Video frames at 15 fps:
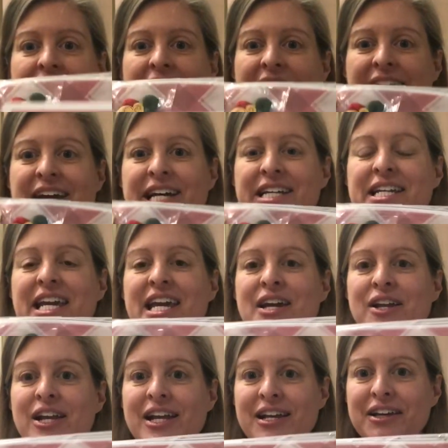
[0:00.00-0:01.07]
and
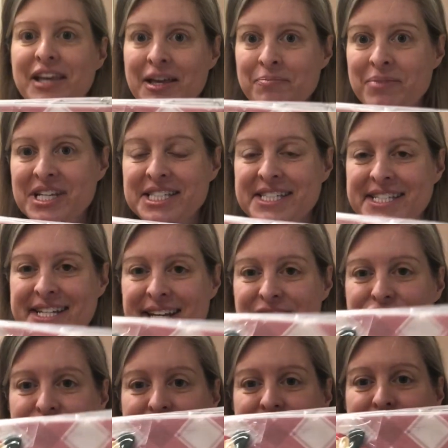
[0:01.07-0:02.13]
it can be
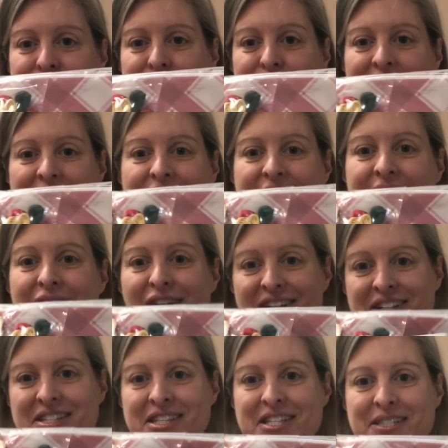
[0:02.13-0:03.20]
stitched directly
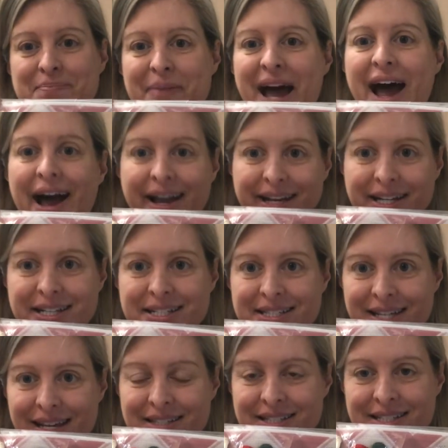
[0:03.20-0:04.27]
onto this bag, and it
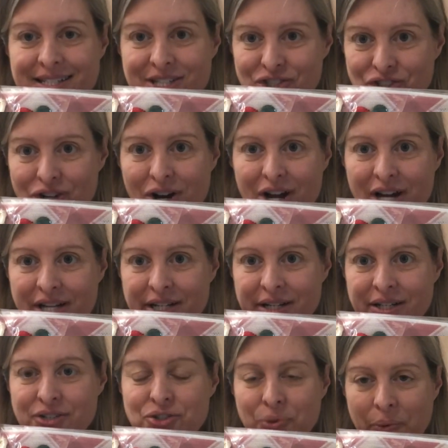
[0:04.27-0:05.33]
says Stitchcon
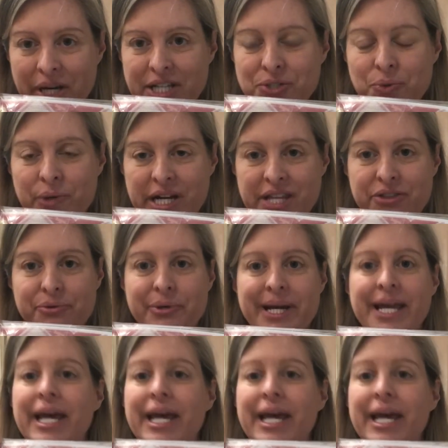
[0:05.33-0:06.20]
2023.